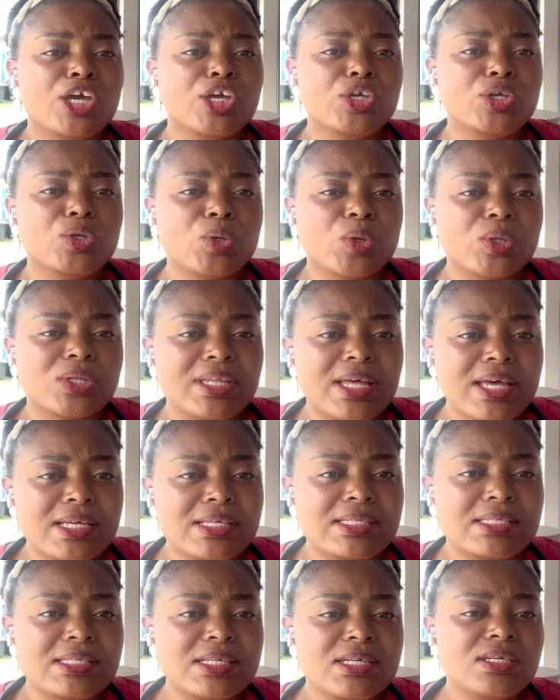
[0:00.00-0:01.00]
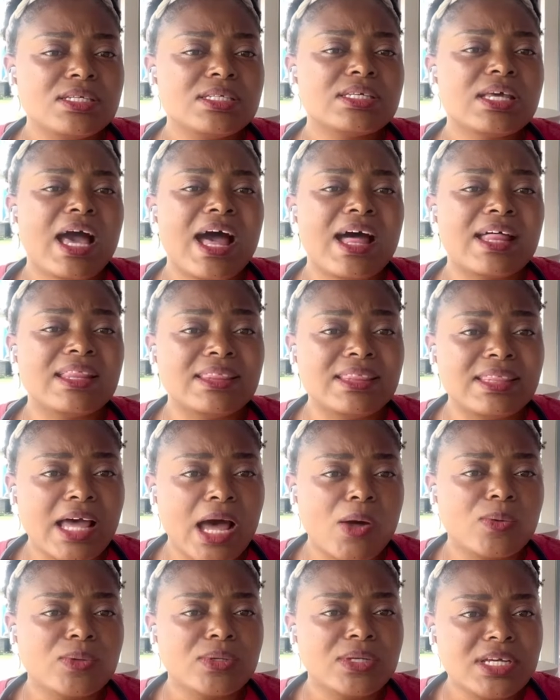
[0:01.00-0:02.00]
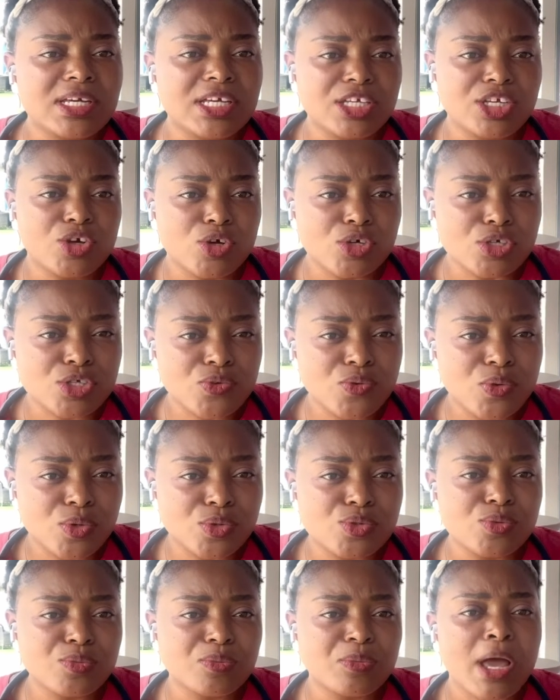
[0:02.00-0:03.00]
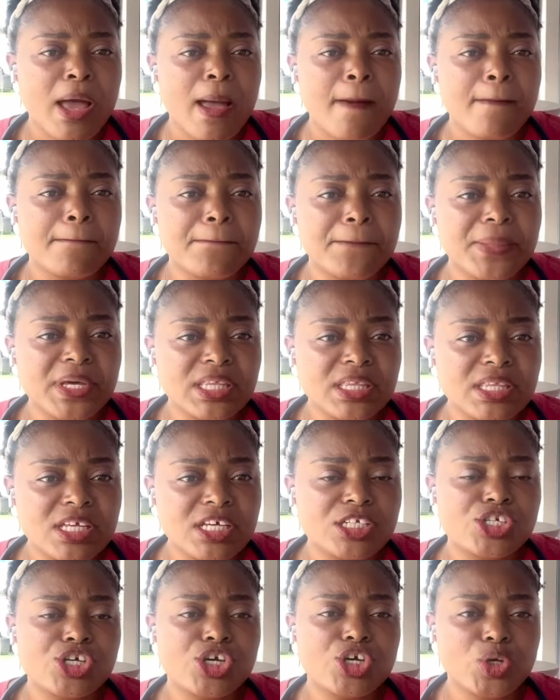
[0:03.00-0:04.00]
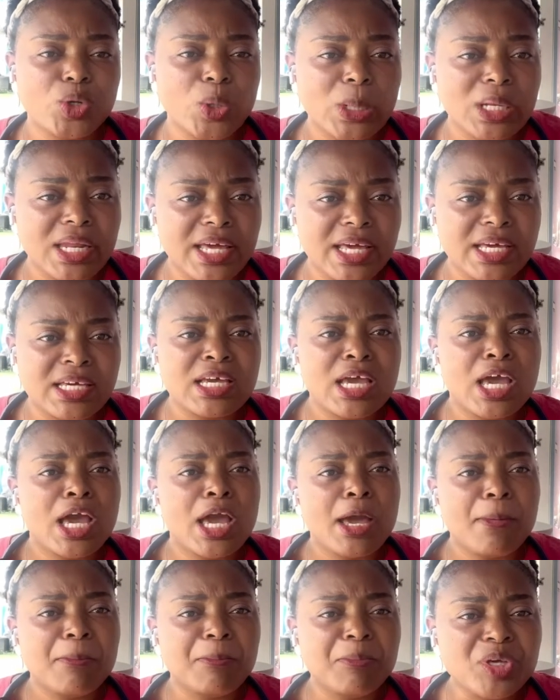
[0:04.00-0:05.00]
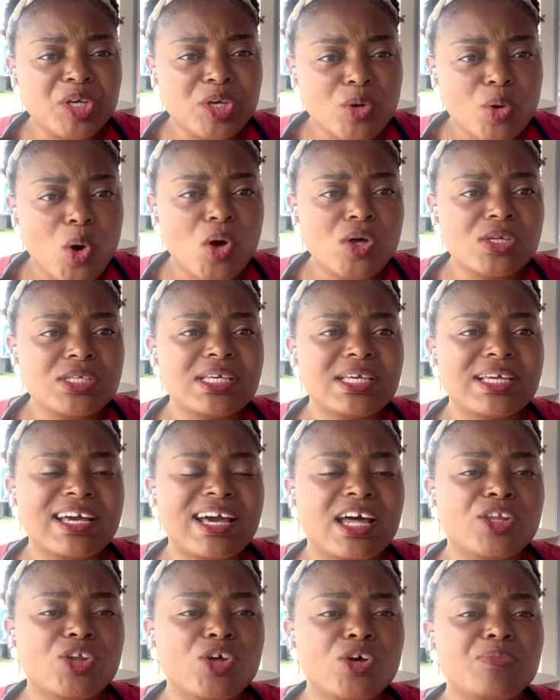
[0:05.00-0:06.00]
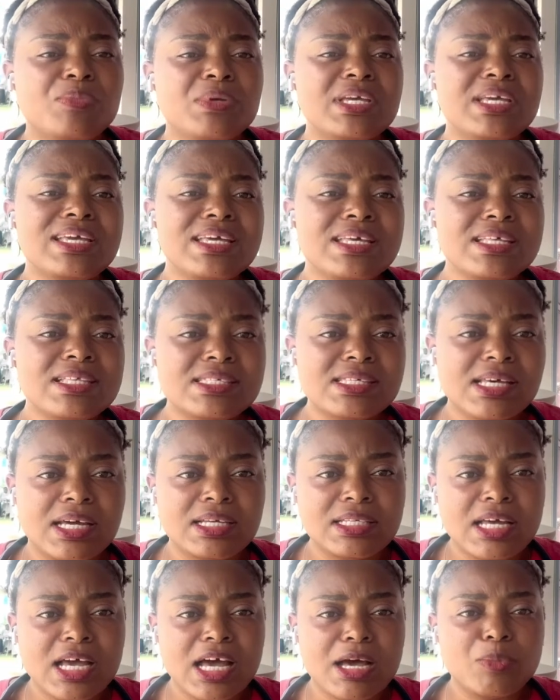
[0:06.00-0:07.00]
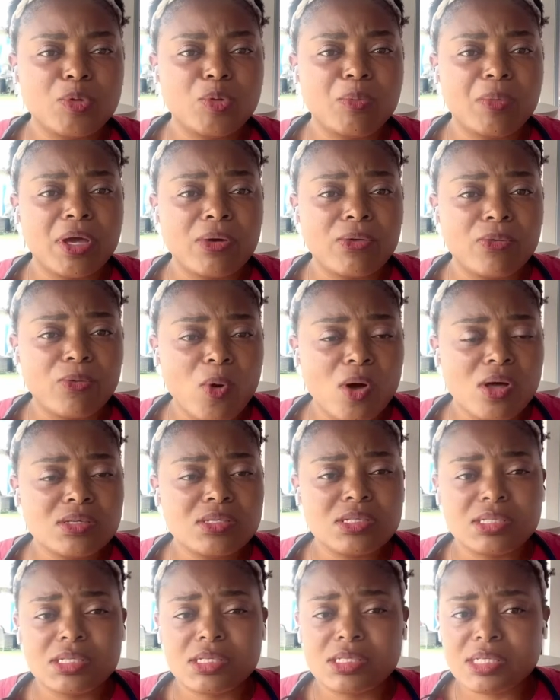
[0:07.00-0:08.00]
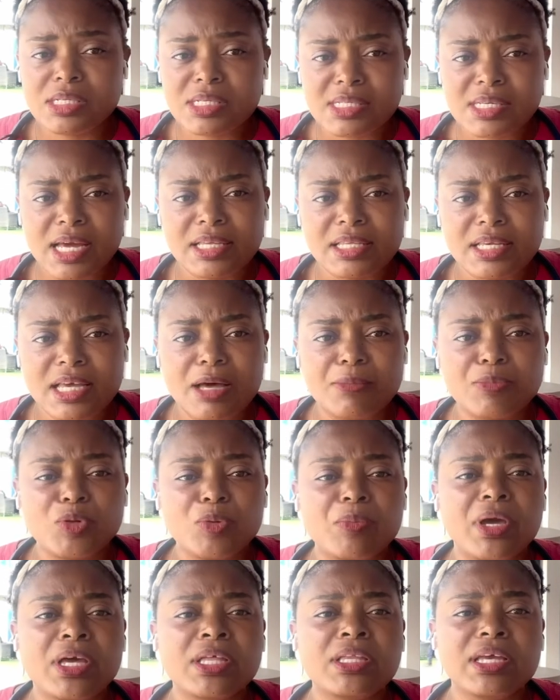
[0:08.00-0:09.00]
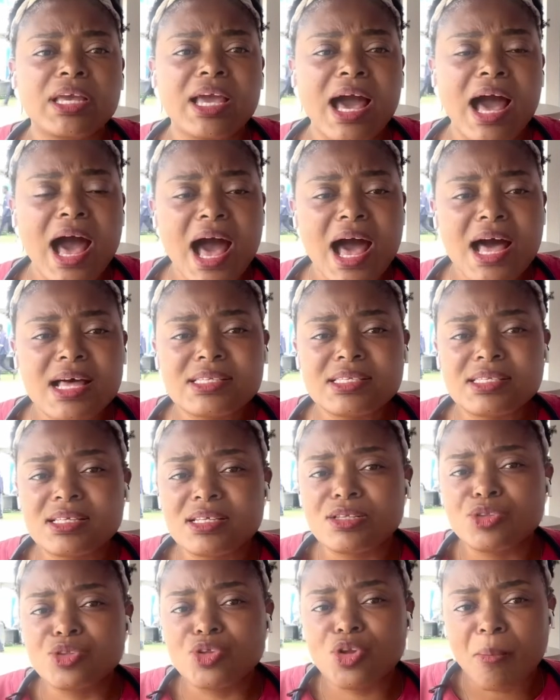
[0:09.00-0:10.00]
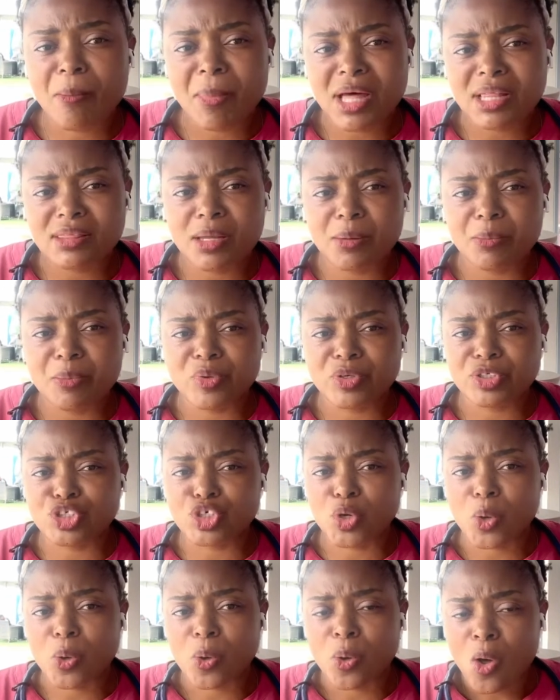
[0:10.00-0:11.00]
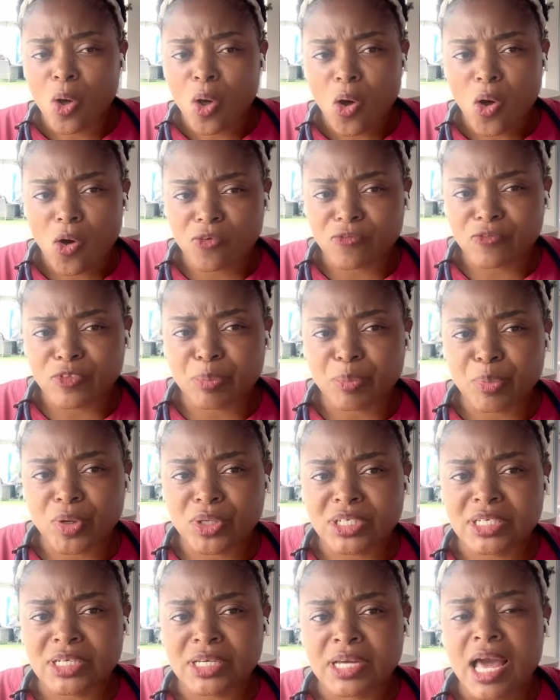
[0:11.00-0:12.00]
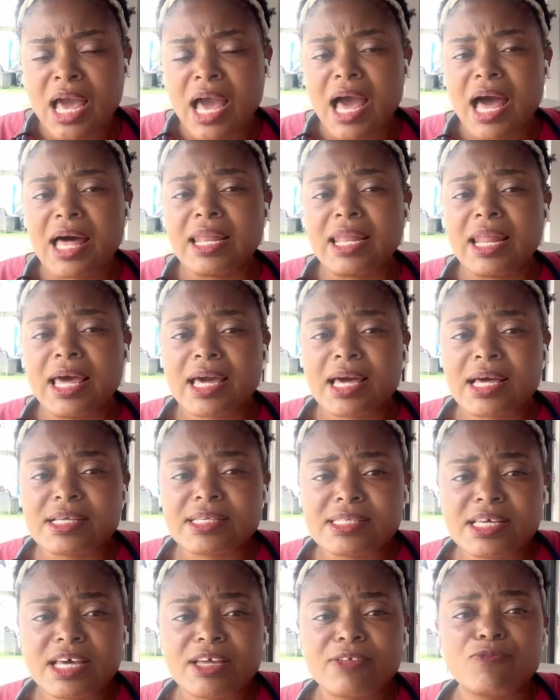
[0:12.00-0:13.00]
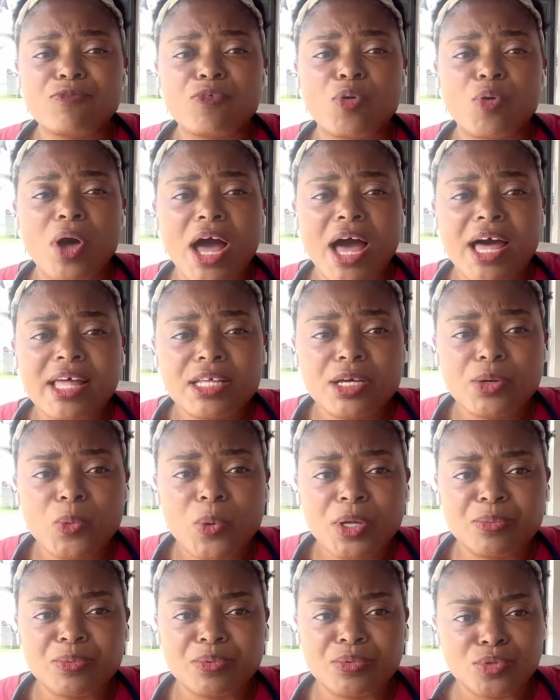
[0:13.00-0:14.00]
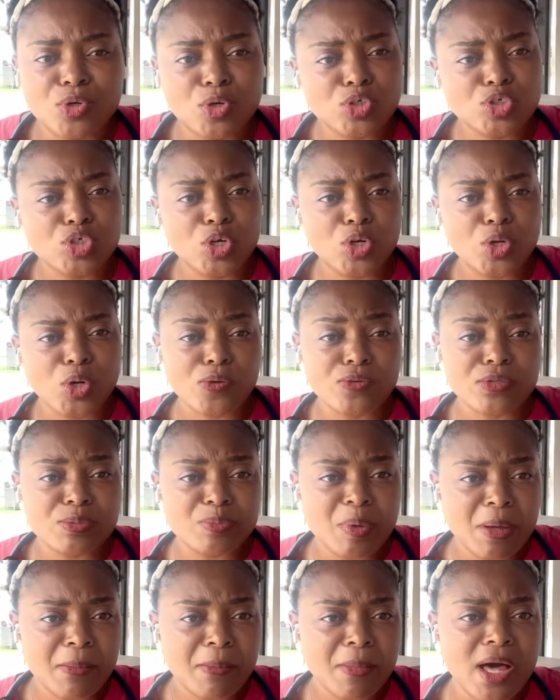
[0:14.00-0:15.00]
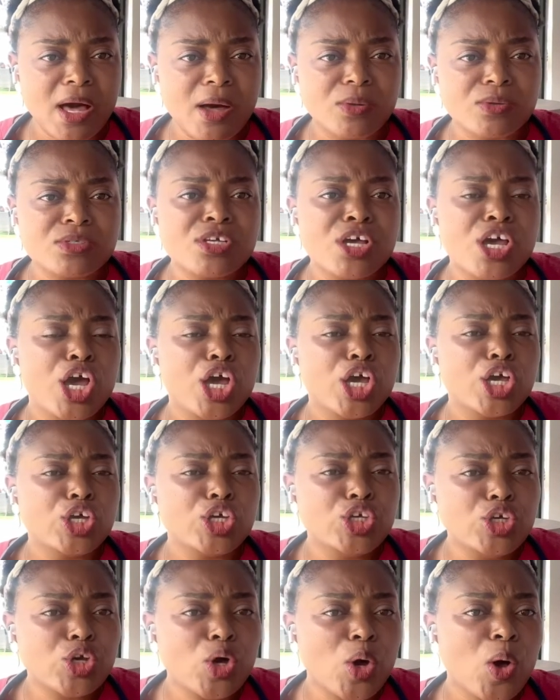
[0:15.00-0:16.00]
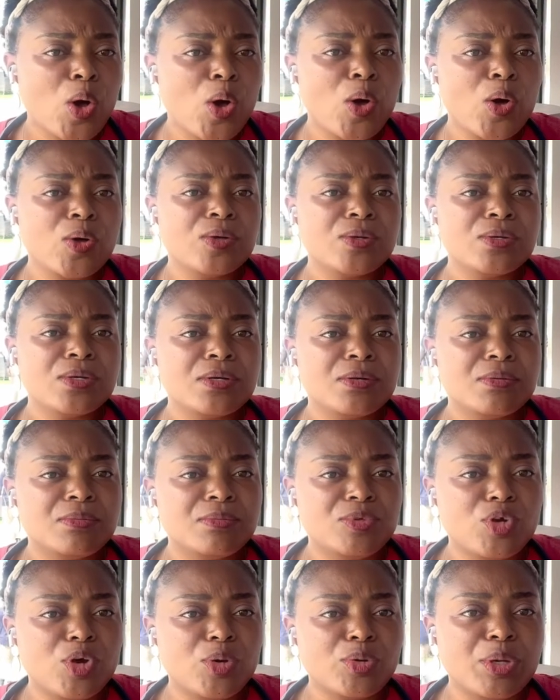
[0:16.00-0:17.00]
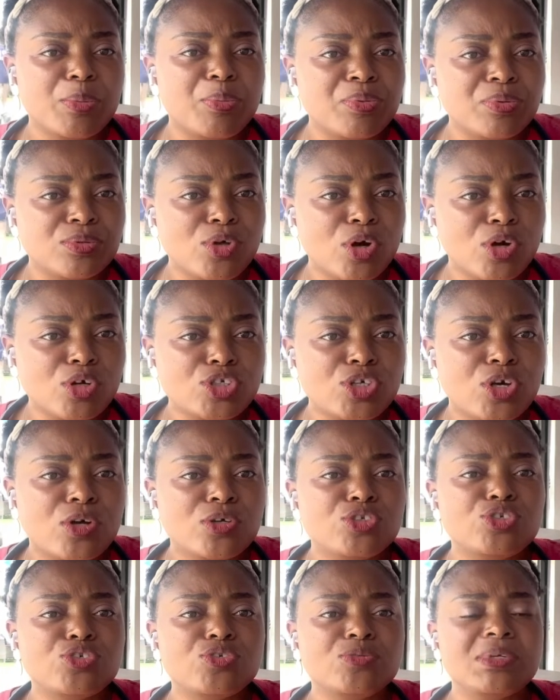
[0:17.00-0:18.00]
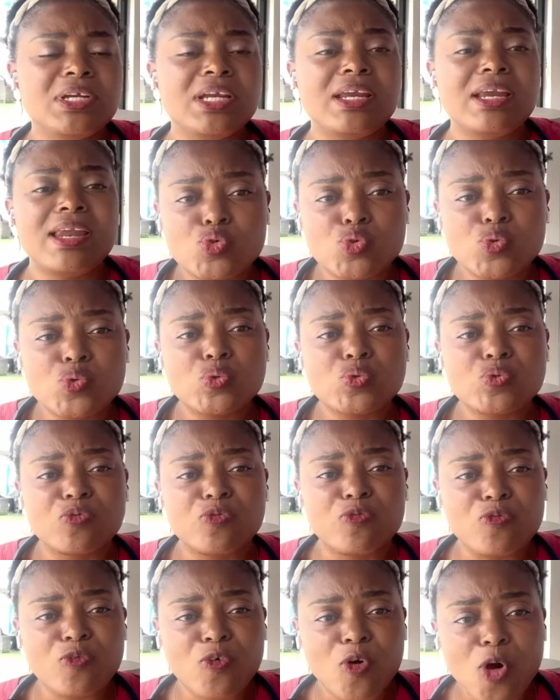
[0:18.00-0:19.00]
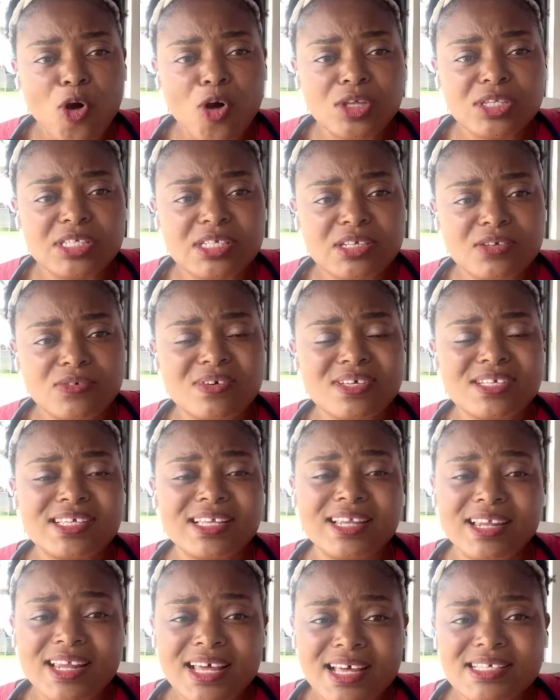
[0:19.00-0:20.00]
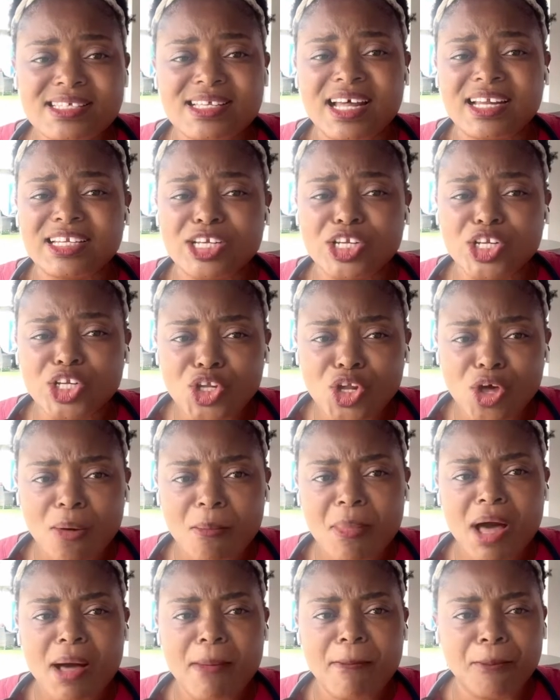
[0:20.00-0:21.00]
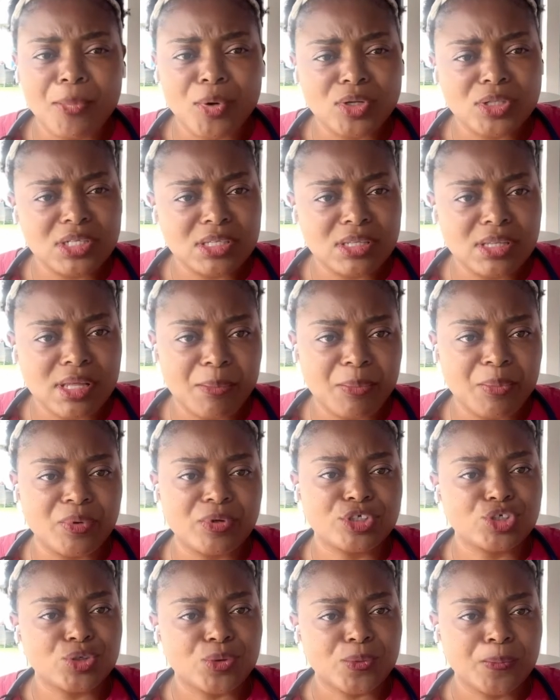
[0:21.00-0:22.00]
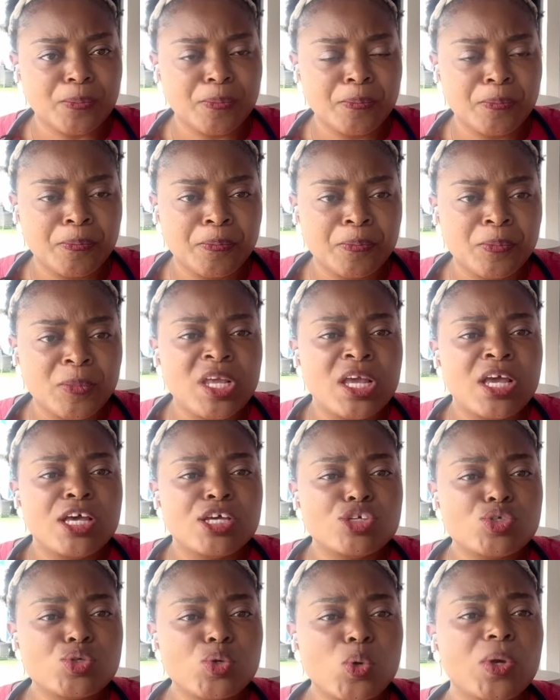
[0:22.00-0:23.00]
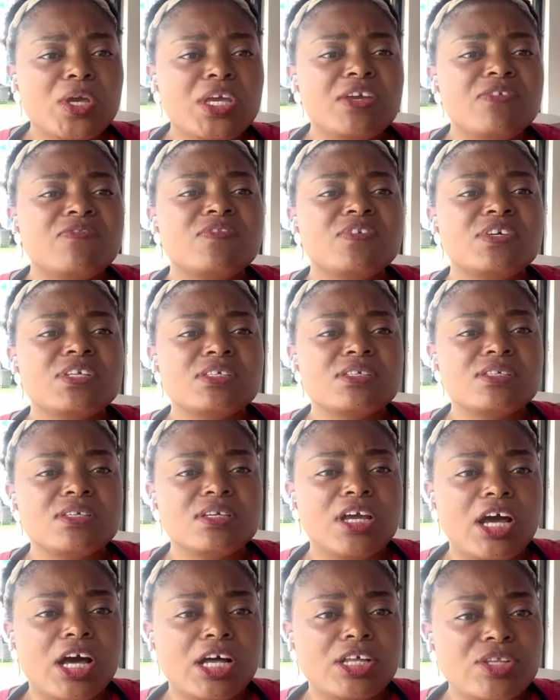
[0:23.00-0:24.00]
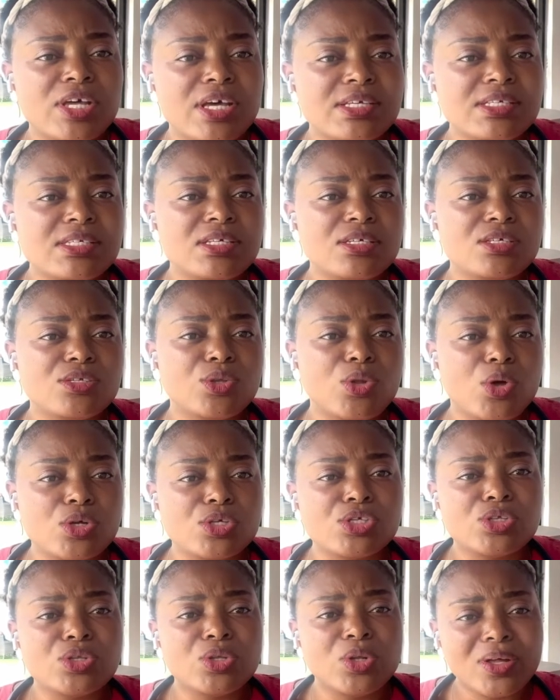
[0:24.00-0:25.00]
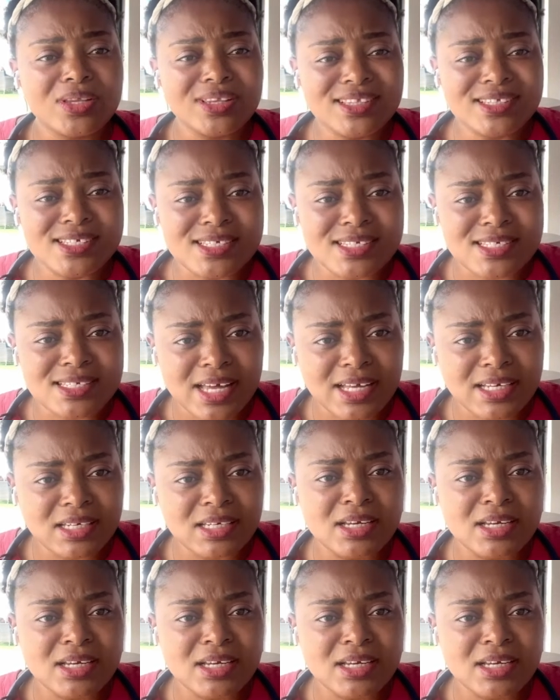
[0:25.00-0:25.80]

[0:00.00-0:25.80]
your testis are down in your scrotum beneath your leg, because it cannot be inside the abdomen. Once it is inside the abdomen, it has the normal temperature of the body, and like I said, for adequate production of sperm count, the production should be 2 to 4 degrees less than the normal body temperature. So if it's your testis does not descend,